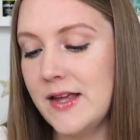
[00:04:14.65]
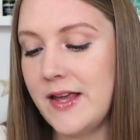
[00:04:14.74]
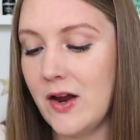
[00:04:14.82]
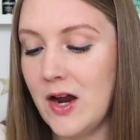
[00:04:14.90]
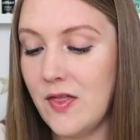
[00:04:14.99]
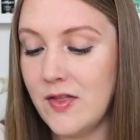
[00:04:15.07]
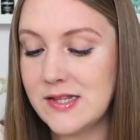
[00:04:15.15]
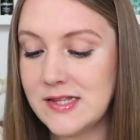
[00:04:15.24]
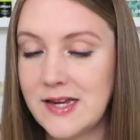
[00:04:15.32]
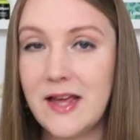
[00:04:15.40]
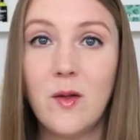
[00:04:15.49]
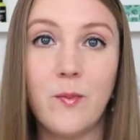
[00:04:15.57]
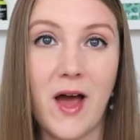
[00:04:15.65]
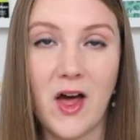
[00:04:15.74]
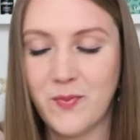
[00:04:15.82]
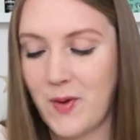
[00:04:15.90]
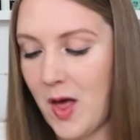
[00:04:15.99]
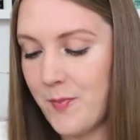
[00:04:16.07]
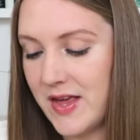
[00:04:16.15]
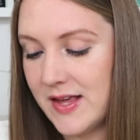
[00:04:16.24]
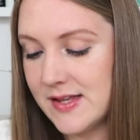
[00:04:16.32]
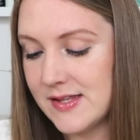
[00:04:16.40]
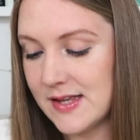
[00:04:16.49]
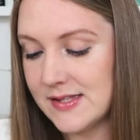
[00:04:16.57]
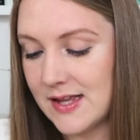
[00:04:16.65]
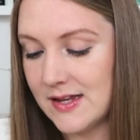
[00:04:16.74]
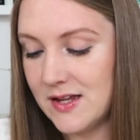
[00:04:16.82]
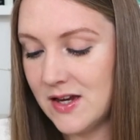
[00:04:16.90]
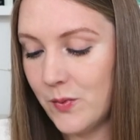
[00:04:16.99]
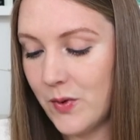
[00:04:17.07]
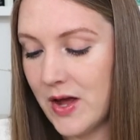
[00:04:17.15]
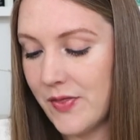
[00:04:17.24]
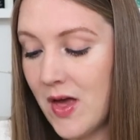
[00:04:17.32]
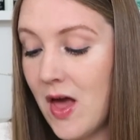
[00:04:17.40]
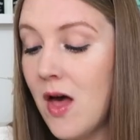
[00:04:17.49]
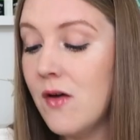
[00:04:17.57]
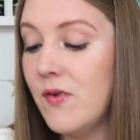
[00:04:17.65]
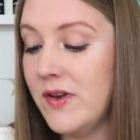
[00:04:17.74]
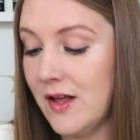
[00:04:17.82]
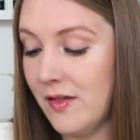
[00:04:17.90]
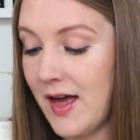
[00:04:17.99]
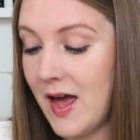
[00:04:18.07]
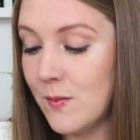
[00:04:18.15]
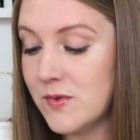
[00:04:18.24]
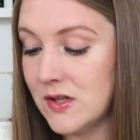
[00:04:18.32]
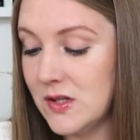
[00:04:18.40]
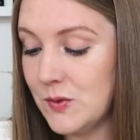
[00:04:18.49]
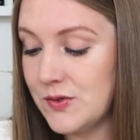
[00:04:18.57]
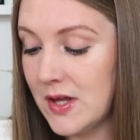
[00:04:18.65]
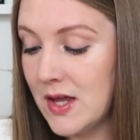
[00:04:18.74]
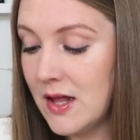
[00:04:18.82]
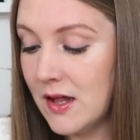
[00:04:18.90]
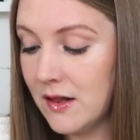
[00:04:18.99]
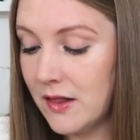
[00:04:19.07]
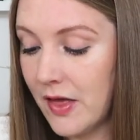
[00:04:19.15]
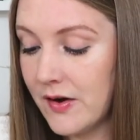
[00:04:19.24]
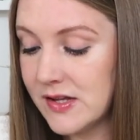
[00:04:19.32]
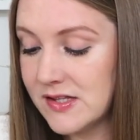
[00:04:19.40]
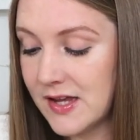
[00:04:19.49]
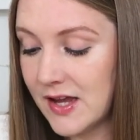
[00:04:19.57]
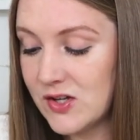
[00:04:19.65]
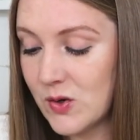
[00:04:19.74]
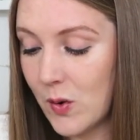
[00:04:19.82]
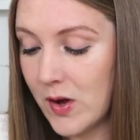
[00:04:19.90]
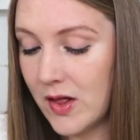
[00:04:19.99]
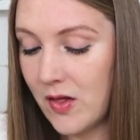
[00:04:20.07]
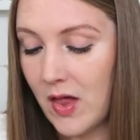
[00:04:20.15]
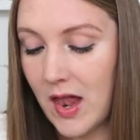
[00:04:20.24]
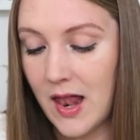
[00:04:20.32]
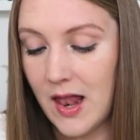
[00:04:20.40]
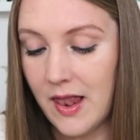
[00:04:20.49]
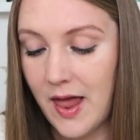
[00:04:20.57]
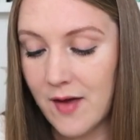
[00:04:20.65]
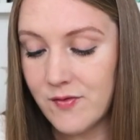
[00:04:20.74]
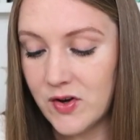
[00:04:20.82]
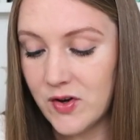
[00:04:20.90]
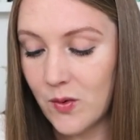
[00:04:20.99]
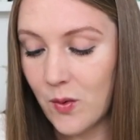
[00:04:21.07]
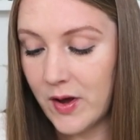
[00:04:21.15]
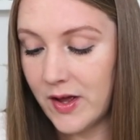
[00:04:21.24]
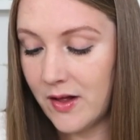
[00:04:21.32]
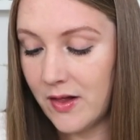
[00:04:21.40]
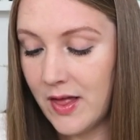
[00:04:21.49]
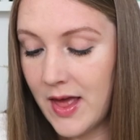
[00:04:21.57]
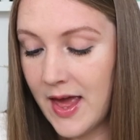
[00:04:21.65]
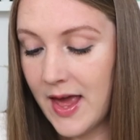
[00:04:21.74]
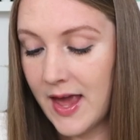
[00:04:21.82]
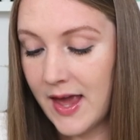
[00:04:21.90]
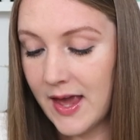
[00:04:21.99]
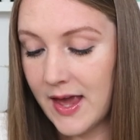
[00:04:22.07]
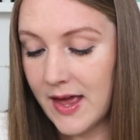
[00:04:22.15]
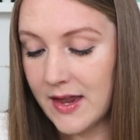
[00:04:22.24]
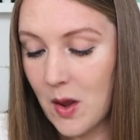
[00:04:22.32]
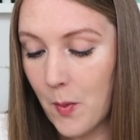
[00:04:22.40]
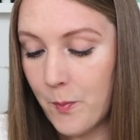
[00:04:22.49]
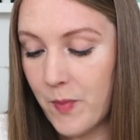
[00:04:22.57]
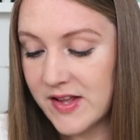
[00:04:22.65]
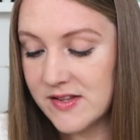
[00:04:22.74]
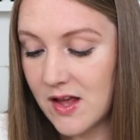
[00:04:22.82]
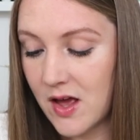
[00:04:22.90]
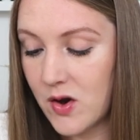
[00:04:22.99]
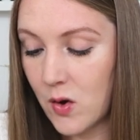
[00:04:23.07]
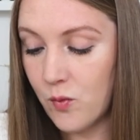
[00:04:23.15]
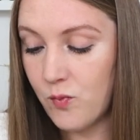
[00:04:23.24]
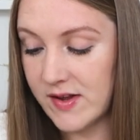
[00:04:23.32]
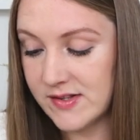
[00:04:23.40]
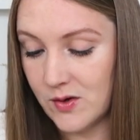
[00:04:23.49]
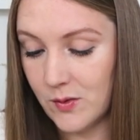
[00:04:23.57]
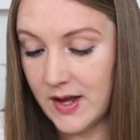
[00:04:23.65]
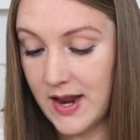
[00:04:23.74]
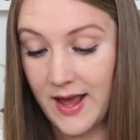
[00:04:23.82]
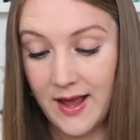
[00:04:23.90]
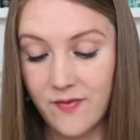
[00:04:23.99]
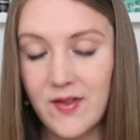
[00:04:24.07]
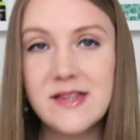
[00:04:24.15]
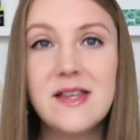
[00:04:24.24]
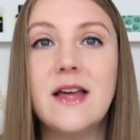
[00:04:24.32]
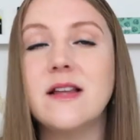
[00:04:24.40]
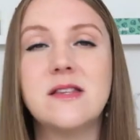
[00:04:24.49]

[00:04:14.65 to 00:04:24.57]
Gary the Snail Bath Bomb is scented with Vanilla Absolute, Clary Sage Oil, Lavender Oil, and Benzoin Resinoid. And that's it.